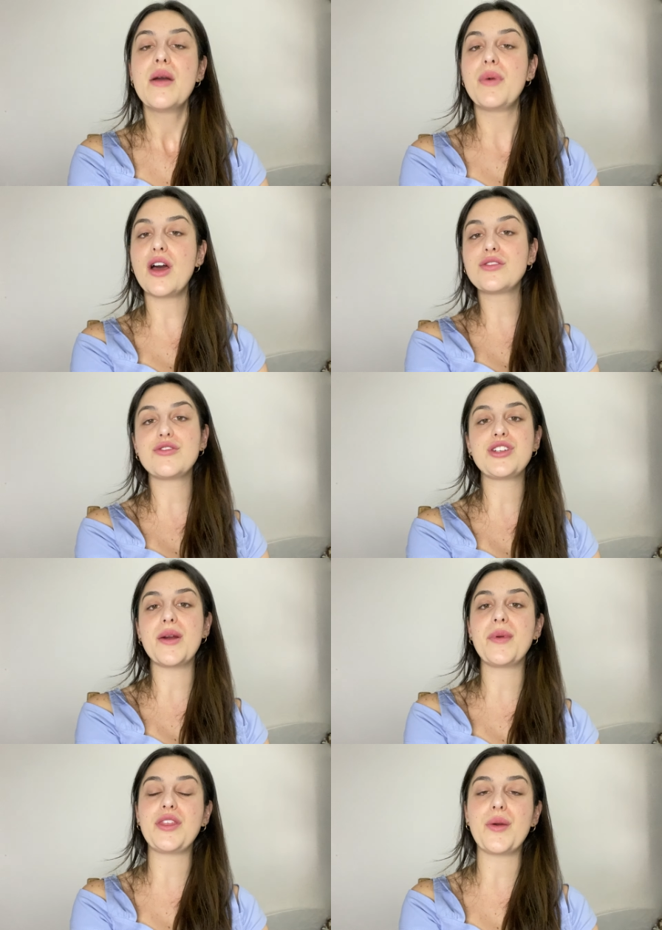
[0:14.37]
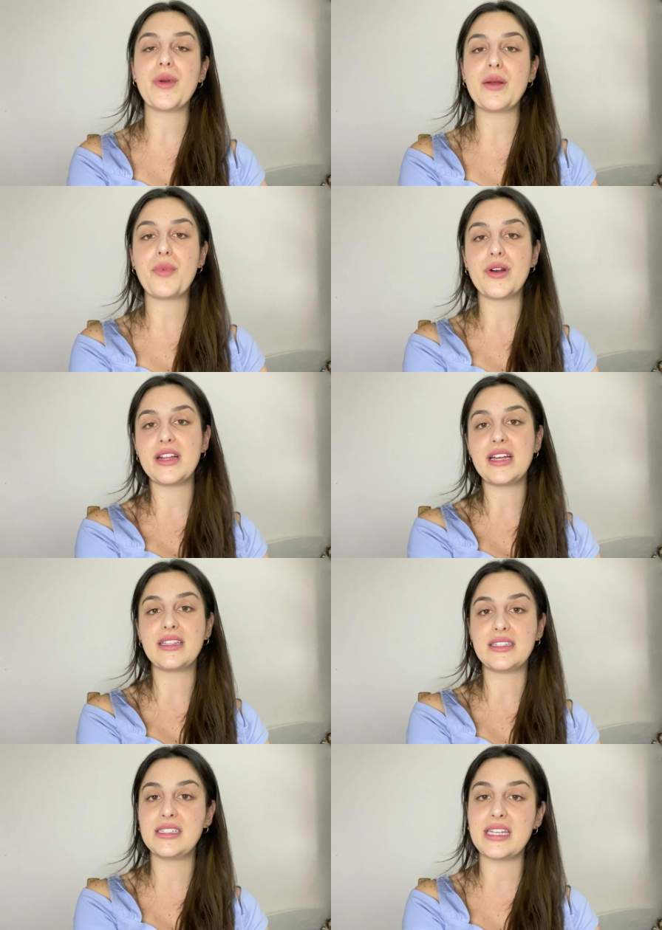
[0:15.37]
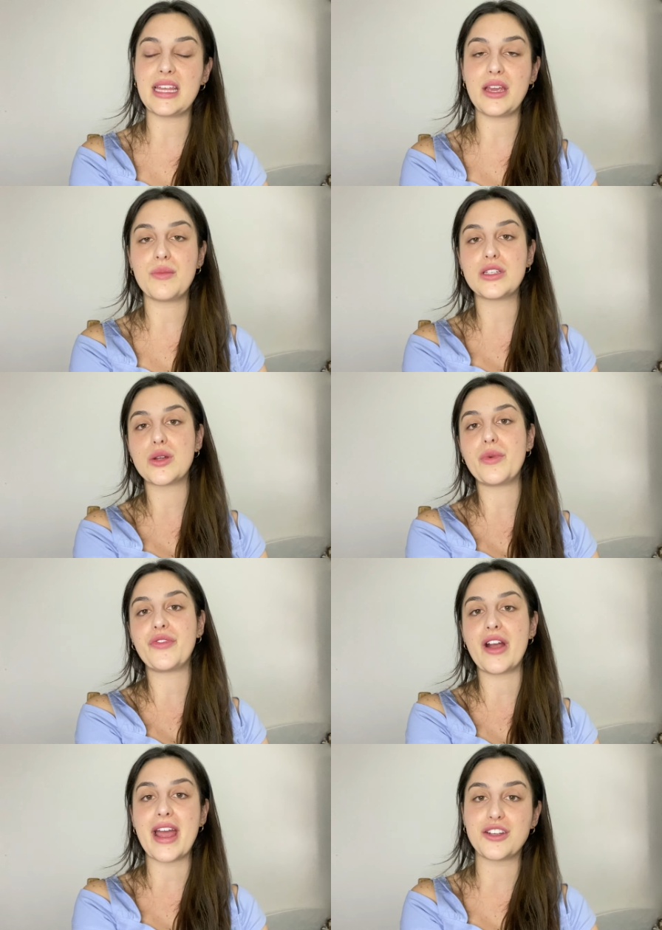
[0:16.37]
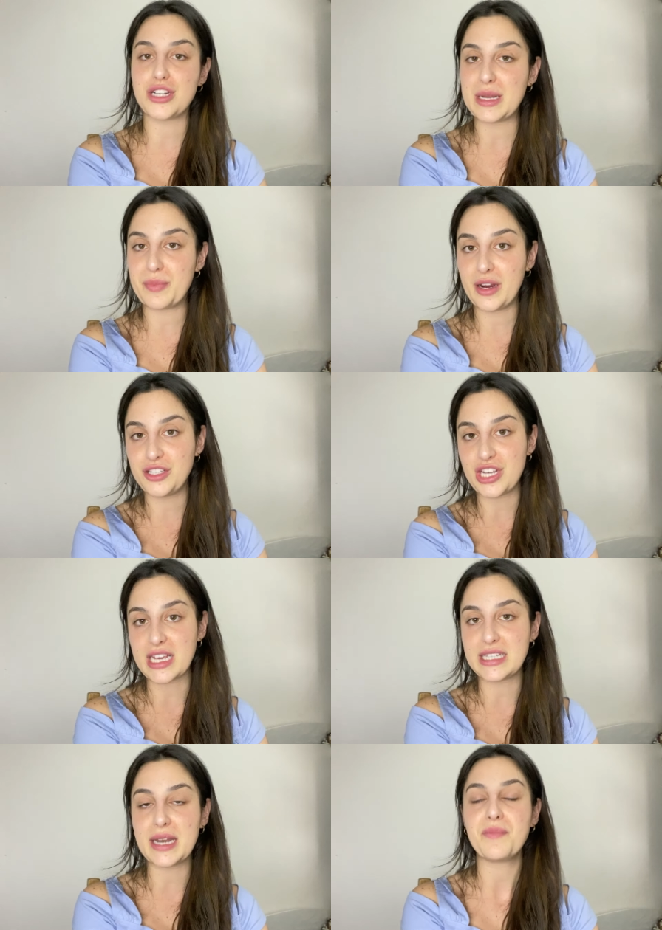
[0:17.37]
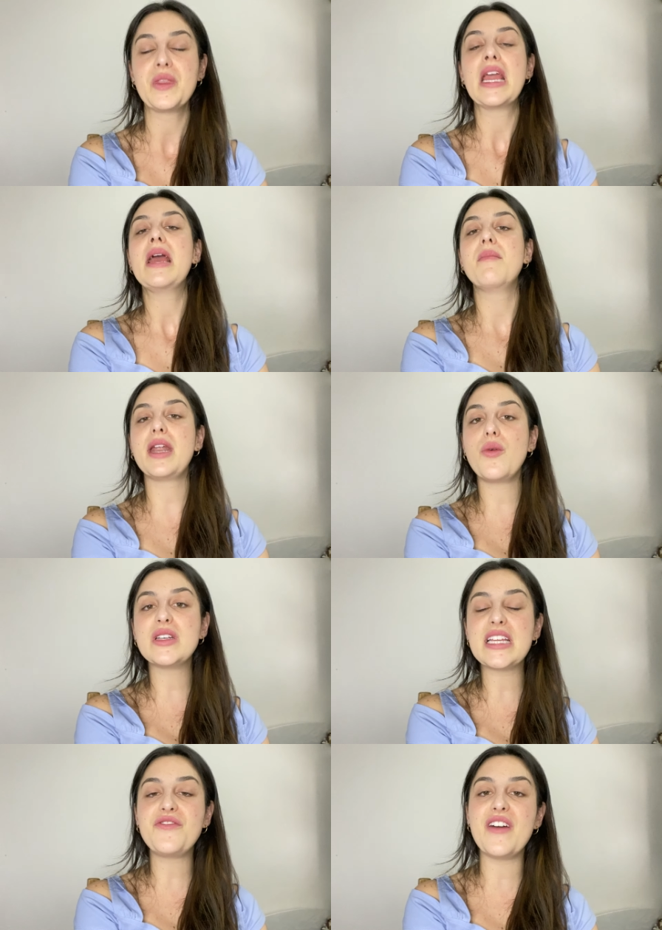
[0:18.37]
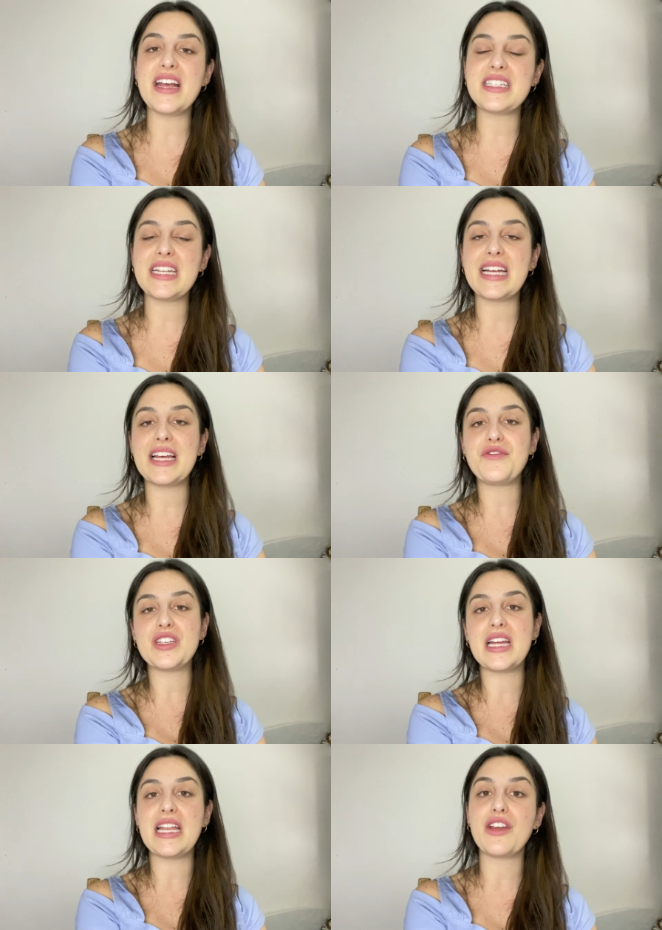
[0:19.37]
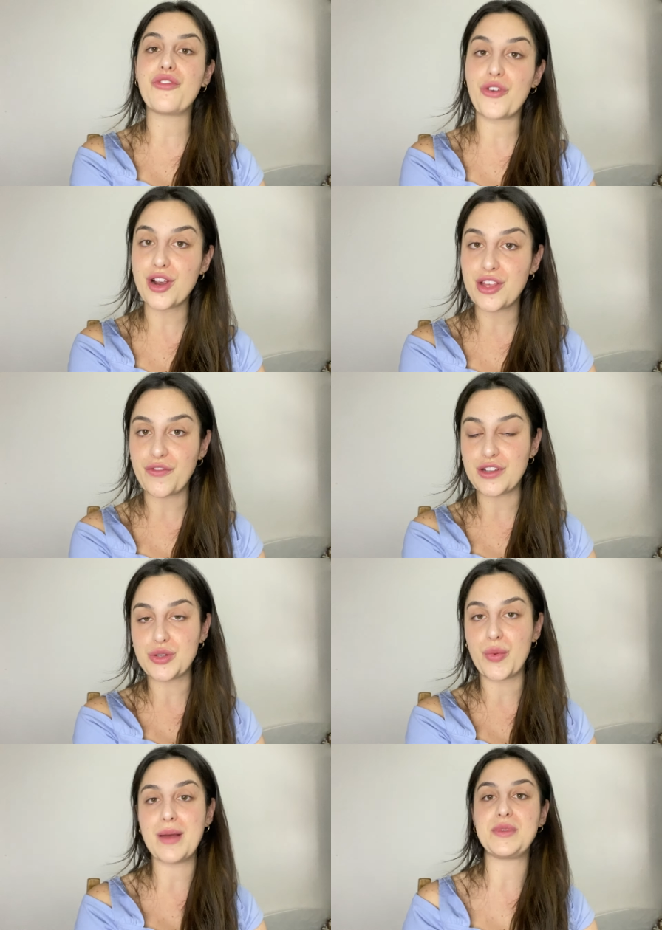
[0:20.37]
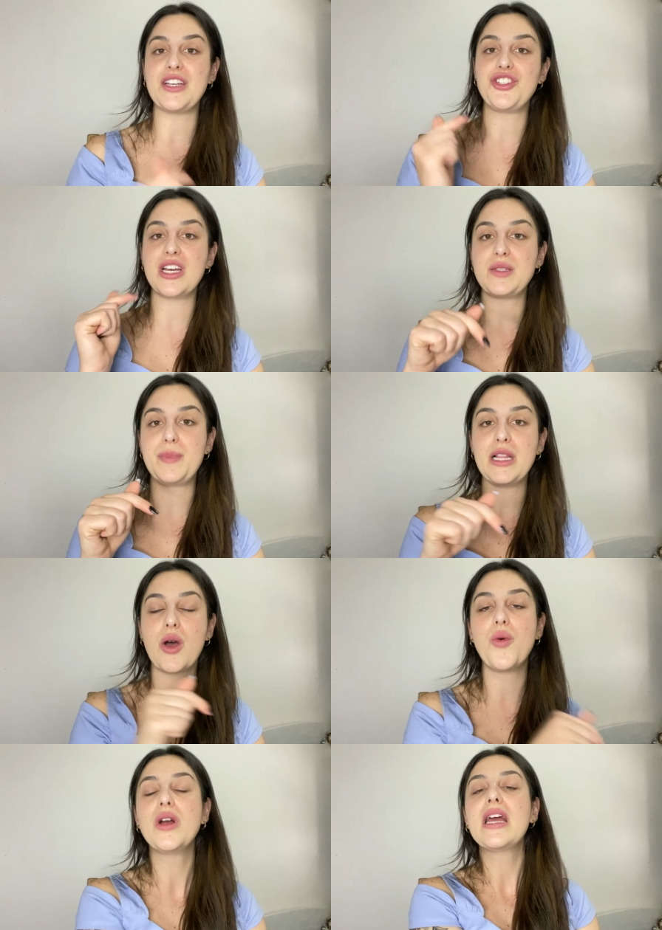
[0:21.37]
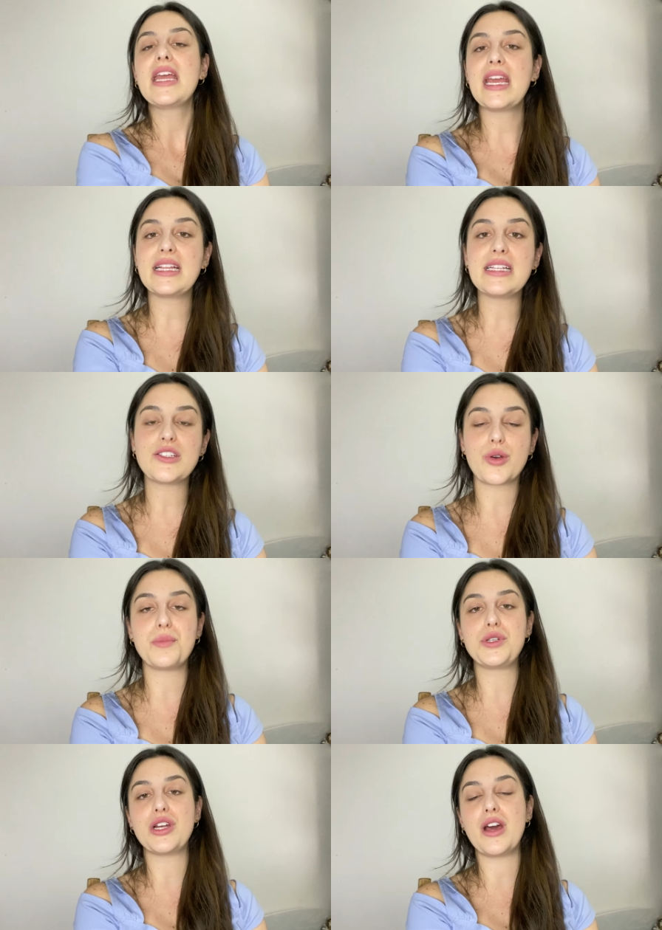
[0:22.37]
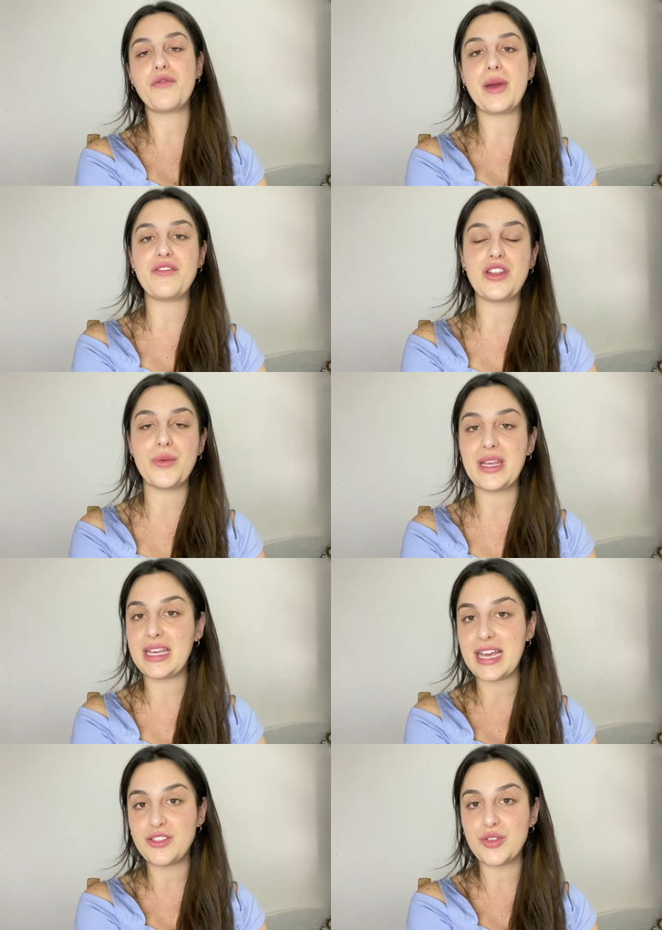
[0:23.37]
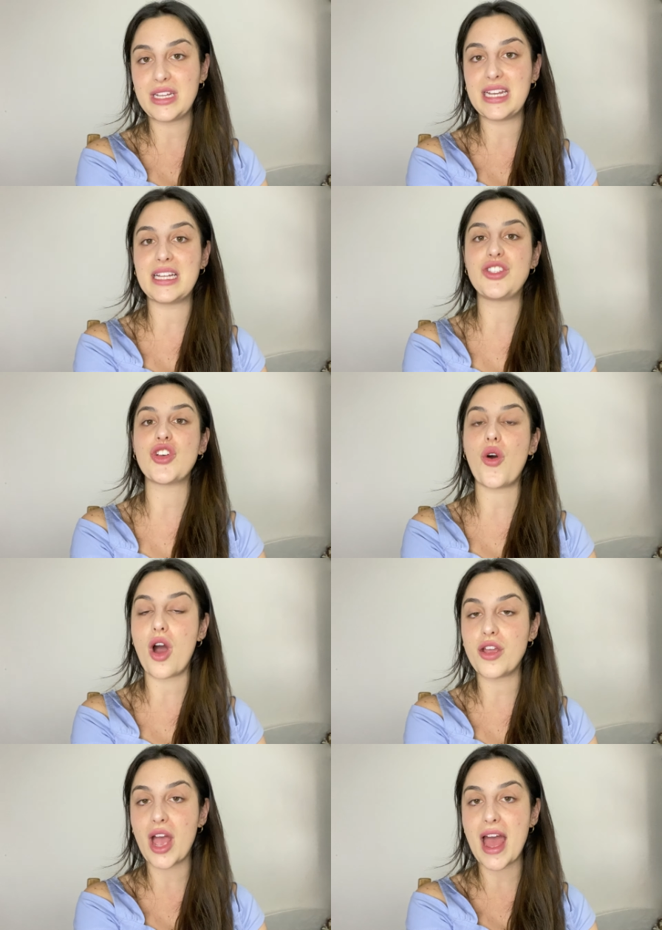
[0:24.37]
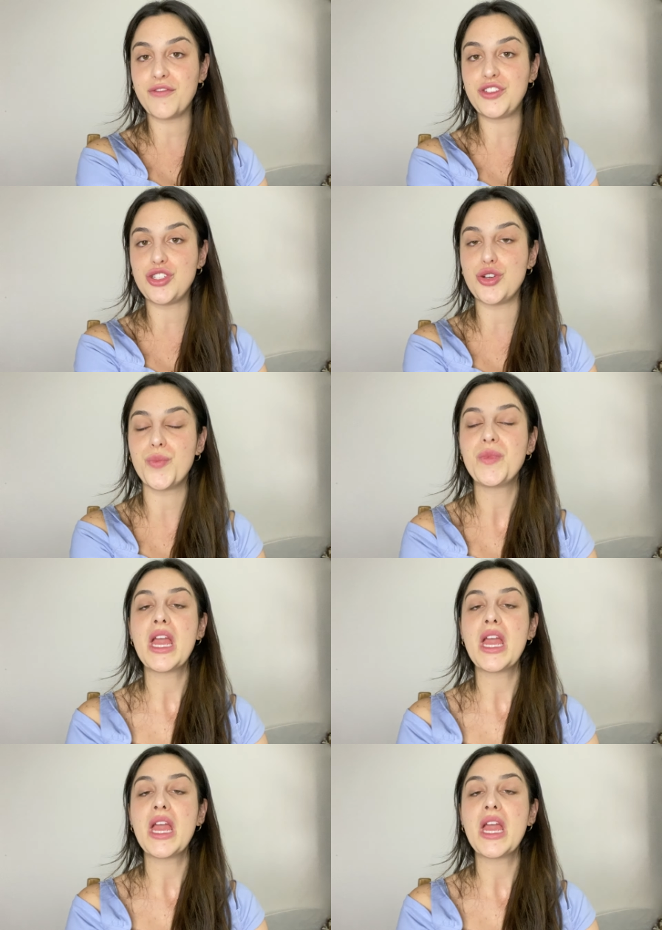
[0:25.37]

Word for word: but also share with you a really important alert today you must know before I actually purchase it. But I was advanced and I left you the link for the official website just below in the description of my video in case you need it. So all you have to do